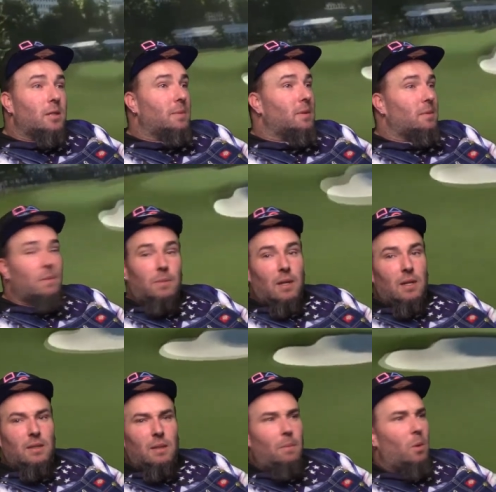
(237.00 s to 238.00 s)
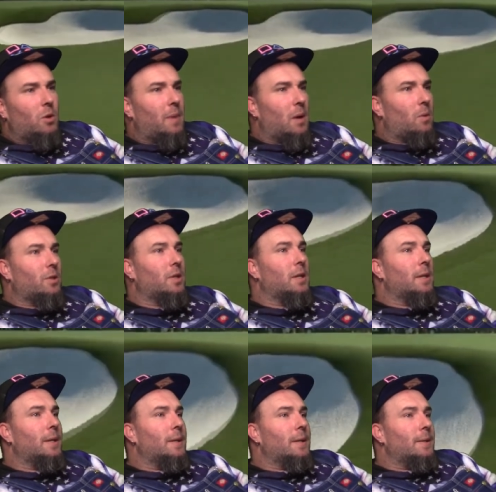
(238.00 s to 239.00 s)
me, some, uh, some backwards.
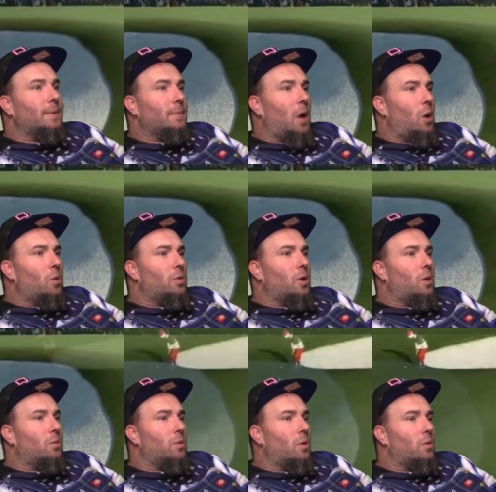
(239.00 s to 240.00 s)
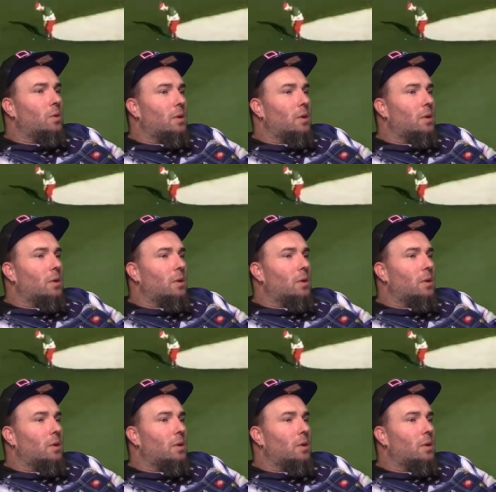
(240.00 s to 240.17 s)
Oh no, go.